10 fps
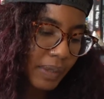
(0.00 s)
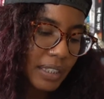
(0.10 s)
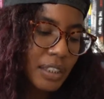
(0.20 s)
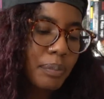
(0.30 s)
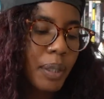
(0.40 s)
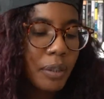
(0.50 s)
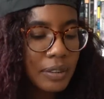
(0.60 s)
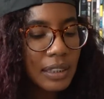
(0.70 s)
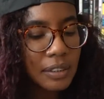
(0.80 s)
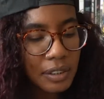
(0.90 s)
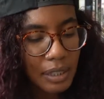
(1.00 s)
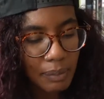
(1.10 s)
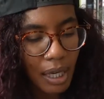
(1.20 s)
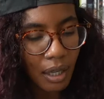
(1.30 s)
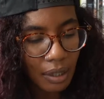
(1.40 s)
She burrows underneath
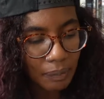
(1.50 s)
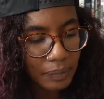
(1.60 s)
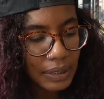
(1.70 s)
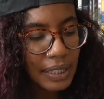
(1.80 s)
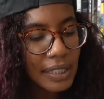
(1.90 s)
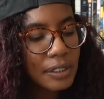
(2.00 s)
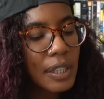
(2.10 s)
my arm, lays